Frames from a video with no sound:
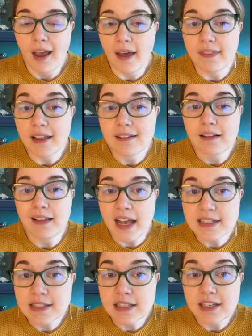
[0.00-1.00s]
And then
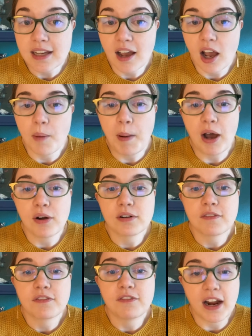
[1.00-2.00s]
lastly,
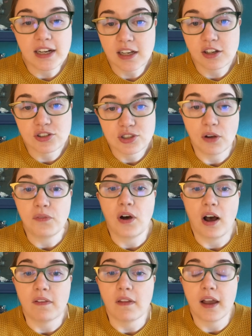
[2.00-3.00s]
about finding your sofa
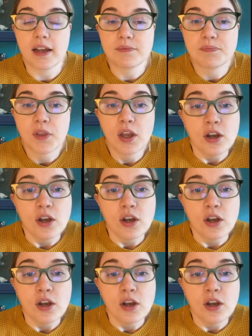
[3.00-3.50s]
online.